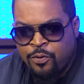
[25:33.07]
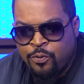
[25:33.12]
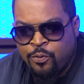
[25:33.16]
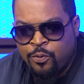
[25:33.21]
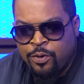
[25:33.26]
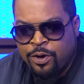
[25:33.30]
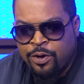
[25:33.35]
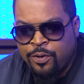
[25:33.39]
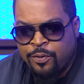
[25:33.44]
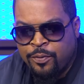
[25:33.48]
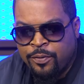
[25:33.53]

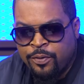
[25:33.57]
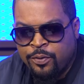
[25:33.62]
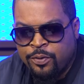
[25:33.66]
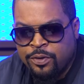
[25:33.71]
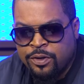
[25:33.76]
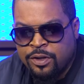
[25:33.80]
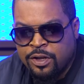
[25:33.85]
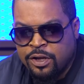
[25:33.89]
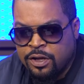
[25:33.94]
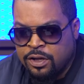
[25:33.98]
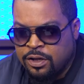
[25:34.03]
Well,
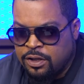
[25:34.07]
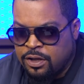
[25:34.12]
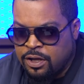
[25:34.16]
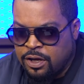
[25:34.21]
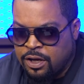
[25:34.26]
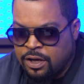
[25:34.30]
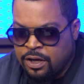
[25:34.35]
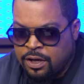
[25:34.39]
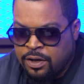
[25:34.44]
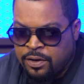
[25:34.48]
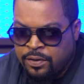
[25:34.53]

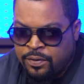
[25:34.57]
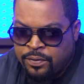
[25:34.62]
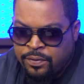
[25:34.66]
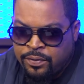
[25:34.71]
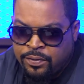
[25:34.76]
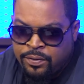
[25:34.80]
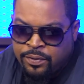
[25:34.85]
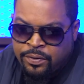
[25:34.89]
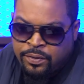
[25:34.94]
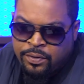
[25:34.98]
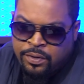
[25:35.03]
the
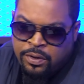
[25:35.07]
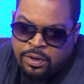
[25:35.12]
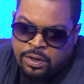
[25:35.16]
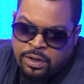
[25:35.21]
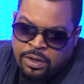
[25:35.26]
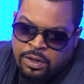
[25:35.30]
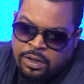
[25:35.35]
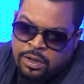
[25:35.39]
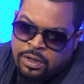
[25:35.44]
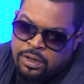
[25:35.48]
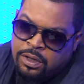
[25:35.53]

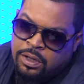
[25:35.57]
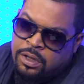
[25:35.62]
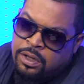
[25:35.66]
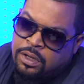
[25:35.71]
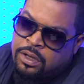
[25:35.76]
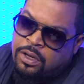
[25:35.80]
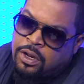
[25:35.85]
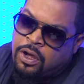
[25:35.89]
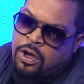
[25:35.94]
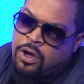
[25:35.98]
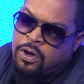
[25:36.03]

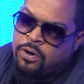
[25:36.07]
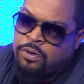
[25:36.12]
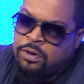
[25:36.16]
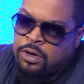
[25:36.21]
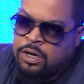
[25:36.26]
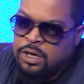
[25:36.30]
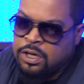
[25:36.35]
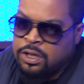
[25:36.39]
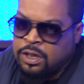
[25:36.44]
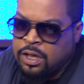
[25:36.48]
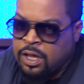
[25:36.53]
owner
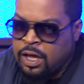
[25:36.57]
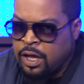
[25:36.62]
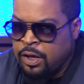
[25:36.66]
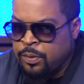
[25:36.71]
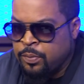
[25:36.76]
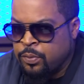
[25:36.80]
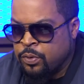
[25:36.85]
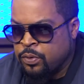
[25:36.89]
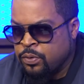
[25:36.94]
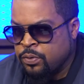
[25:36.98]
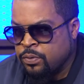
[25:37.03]
of the
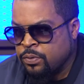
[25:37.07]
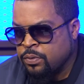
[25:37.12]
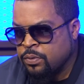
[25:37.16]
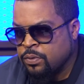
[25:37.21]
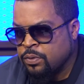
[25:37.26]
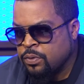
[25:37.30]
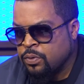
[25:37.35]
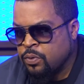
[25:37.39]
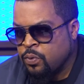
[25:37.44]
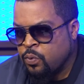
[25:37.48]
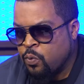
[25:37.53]
label,
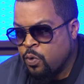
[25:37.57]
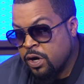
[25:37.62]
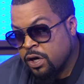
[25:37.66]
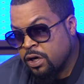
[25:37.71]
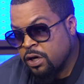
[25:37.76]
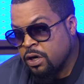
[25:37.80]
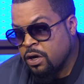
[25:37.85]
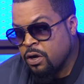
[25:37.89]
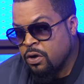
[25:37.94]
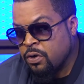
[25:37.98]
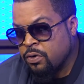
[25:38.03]
one
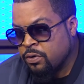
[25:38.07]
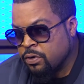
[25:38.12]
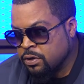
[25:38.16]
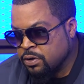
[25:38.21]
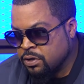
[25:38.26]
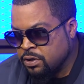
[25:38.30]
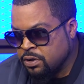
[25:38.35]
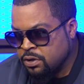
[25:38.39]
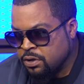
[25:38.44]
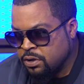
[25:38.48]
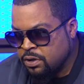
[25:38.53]
of the
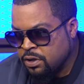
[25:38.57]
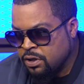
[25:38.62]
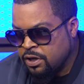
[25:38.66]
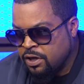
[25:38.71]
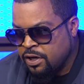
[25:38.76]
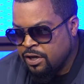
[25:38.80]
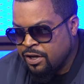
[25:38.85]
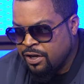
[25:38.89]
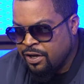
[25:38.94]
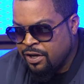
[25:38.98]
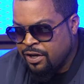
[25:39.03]
owners,
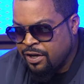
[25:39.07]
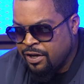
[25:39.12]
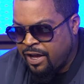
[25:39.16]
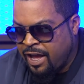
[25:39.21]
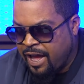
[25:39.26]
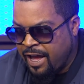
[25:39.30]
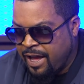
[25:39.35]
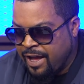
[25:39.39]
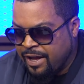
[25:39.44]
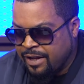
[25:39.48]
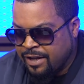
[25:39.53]

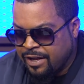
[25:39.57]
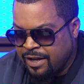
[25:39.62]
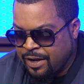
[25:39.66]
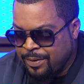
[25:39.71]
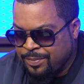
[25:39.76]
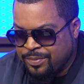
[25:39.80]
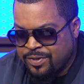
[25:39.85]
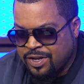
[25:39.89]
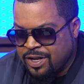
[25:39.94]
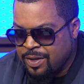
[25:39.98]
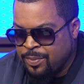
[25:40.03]
had
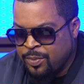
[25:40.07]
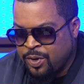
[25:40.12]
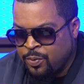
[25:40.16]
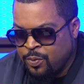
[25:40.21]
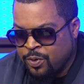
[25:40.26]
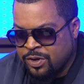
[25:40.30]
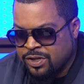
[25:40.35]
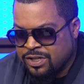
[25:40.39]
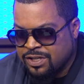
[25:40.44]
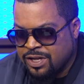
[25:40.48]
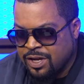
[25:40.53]
kept telling me he
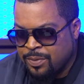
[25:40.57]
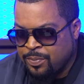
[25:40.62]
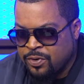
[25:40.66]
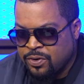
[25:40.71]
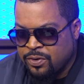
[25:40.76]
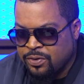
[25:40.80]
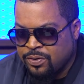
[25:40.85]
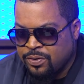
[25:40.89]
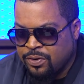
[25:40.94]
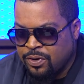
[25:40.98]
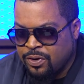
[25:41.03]
wanted
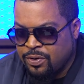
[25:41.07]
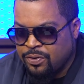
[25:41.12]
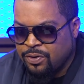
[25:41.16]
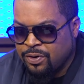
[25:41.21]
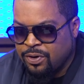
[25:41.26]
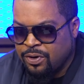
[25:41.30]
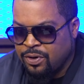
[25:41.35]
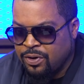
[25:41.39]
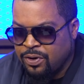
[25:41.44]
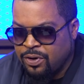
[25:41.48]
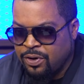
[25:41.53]
to
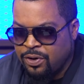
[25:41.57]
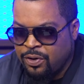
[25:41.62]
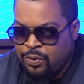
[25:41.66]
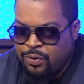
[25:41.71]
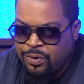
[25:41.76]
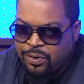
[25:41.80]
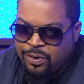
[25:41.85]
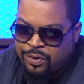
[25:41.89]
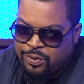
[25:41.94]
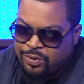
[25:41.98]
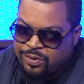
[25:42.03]

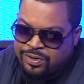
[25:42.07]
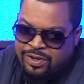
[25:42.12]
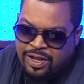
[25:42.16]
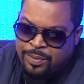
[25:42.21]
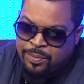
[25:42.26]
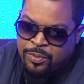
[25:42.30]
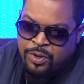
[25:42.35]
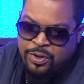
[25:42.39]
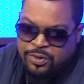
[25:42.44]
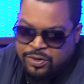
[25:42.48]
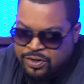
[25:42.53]
take
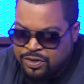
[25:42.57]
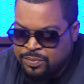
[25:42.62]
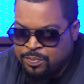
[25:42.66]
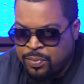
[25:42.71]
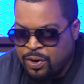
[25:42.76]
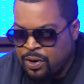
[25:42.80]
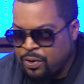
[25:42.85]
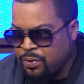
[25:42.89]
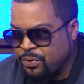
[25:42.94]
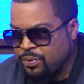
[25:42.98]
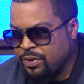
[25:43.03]
me on his
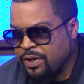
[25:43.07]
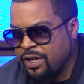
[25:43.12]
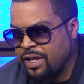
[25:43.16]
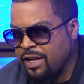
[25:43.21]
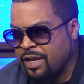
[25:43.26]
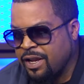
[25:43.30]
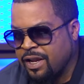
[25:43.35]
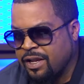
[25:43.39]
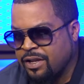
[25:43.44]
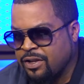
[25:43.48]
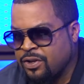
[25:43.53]
boat,
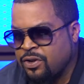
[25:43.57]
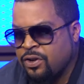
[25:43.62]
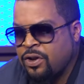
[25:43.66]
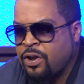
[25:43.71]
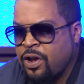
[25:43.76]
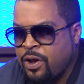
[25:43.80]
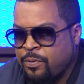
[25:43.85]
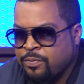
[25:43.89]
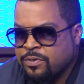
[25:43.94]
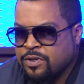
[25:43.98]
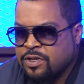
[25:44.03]
and, you know,
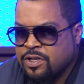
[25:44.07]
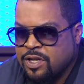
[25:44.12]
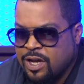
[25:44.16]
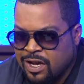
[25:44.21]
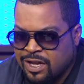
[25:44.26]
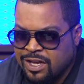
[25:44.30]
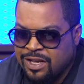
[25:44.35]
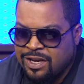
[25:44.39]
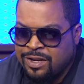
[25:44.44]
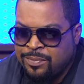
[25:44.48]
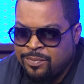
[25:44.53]
I was
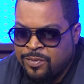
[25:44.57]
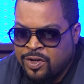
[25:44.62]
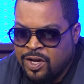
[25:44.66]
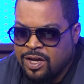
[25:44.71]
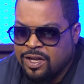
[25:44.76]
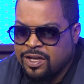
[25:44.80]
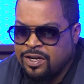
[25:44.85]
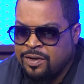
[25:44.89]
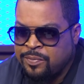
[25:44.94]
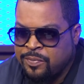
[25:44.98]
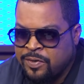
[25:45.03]
ducking
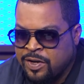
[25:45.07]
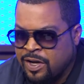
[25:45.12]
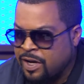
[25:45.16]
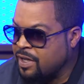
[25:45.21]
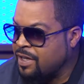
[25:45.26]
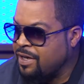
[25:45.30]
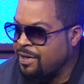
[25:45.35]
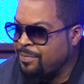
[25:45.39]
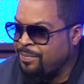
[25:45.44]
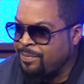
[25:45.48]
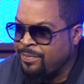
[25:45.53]

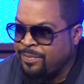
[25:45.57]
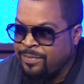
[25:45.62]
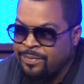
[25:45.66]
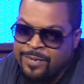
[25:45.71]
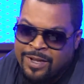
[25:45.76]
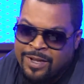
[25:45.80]
him.